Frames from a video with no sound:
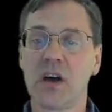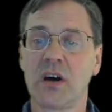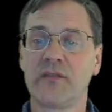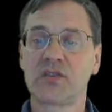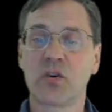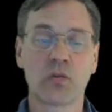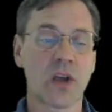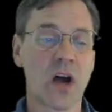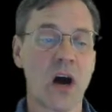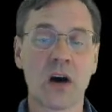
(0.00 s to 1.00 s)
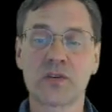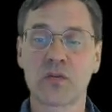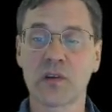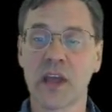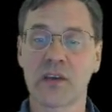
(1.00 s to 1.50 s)
of the total
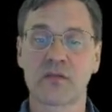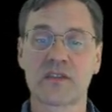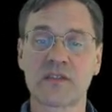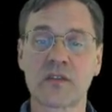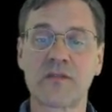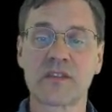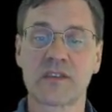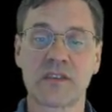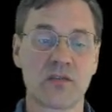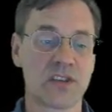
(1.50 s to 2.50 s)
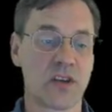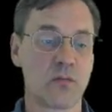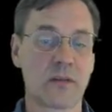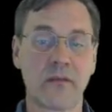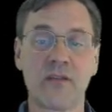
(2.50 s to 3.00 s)
contour length or surface associated
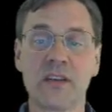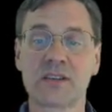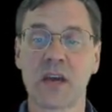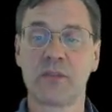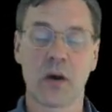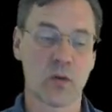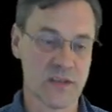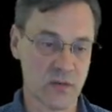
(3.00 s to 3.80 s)
with a phenotype network.